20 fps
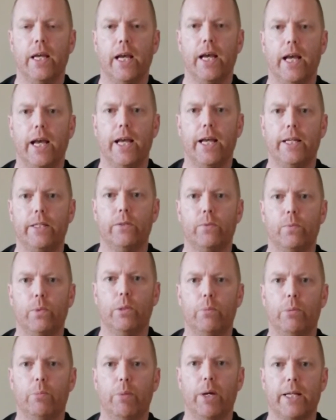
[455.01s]
And we'll
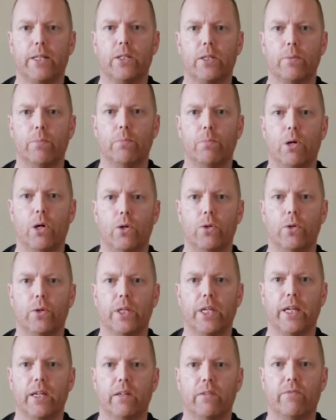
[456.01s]
be back tomorrow
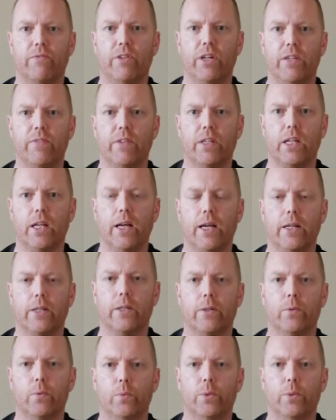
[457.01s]
again at 5 o'clock